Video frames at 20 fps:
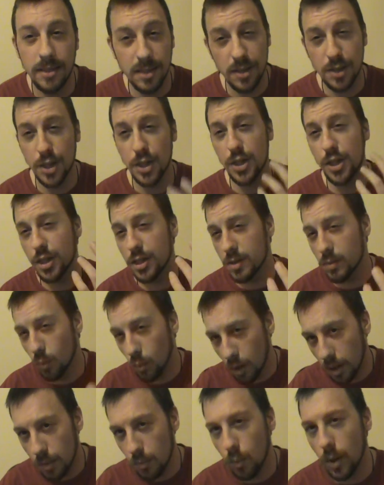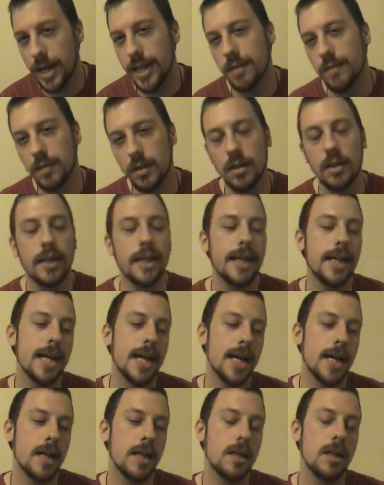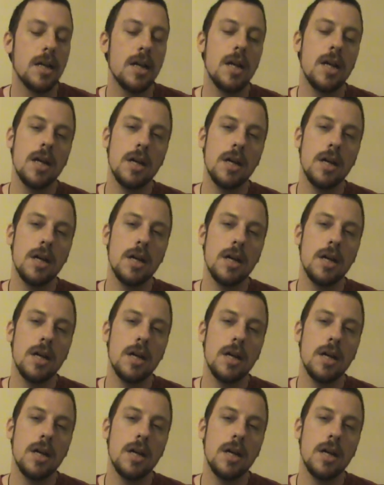this is just one way of looking at it,